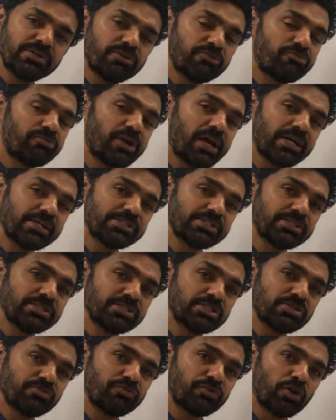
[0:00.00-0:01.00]
Refraction
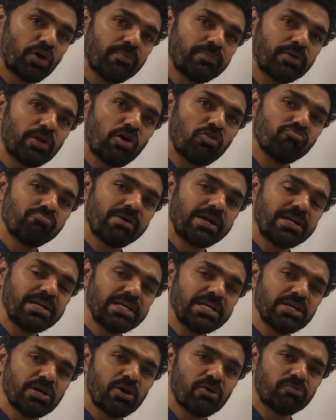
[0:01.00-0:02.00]
is the phenomenon of
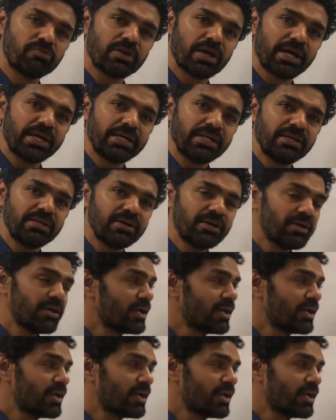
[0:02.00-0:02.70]
bending of light